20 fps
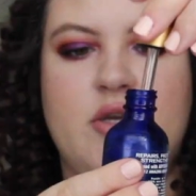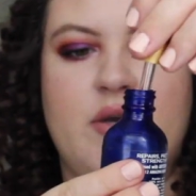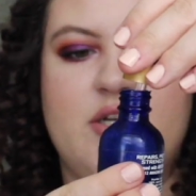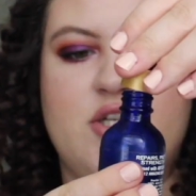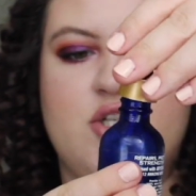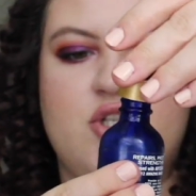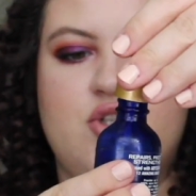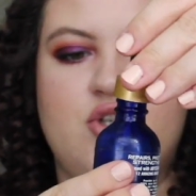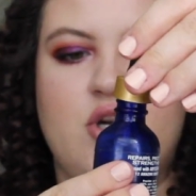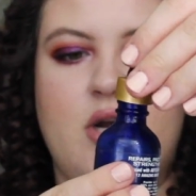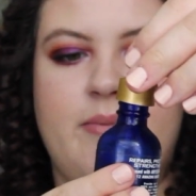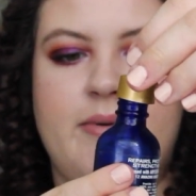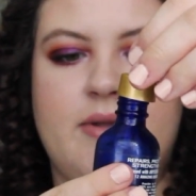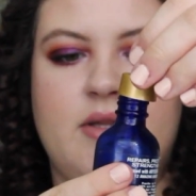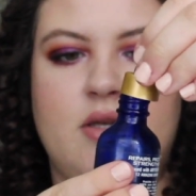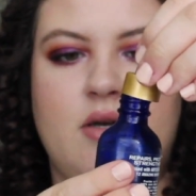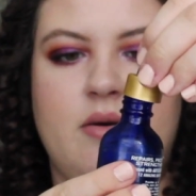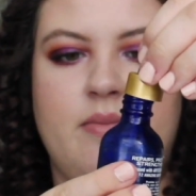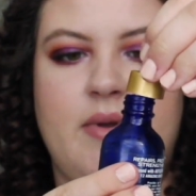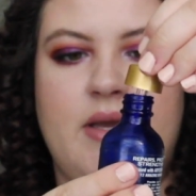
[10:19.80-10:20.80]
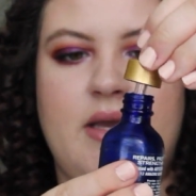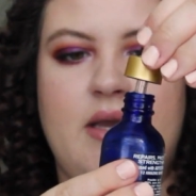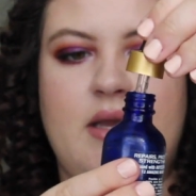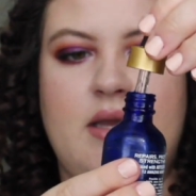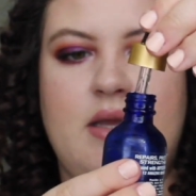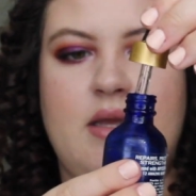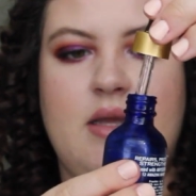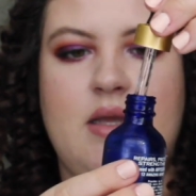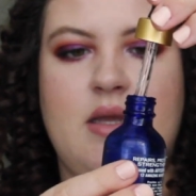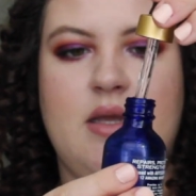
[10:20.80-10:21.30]
So I just drop a little bit
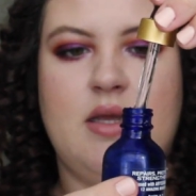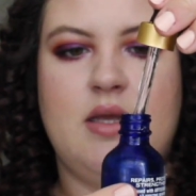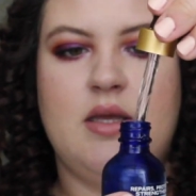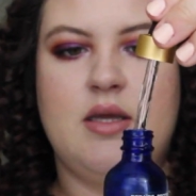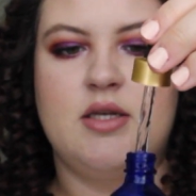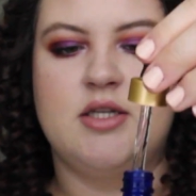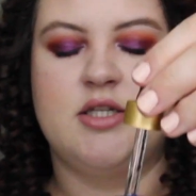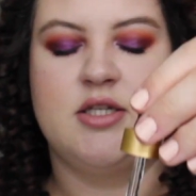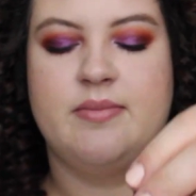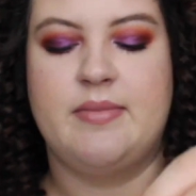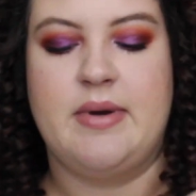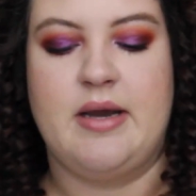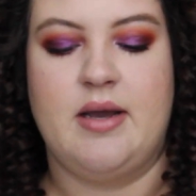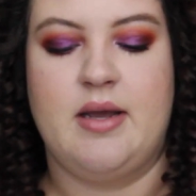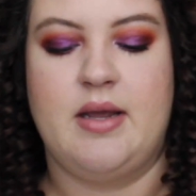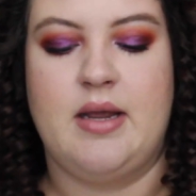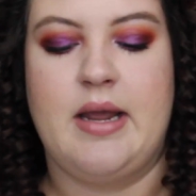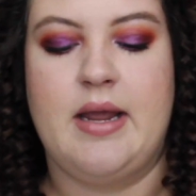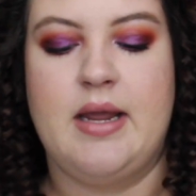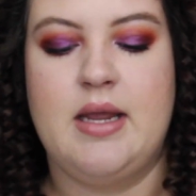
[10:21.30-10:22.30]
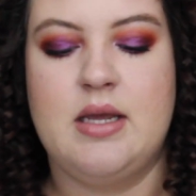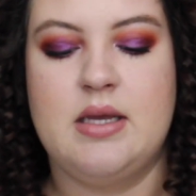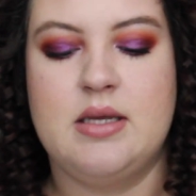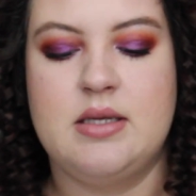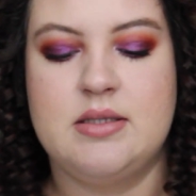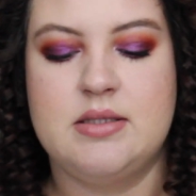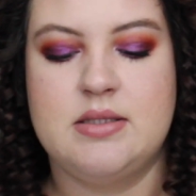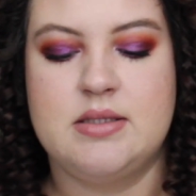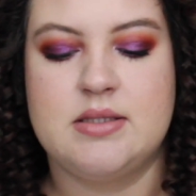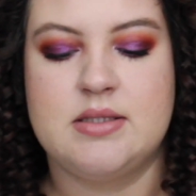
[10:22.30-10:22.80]
into my
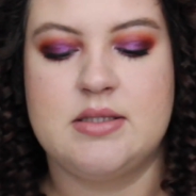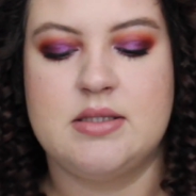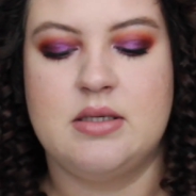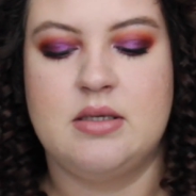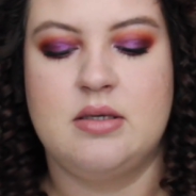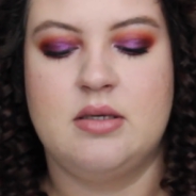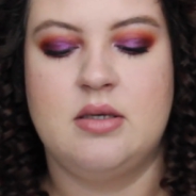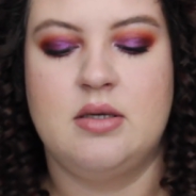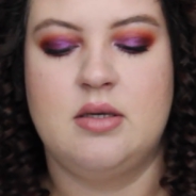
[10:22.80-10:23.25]
hands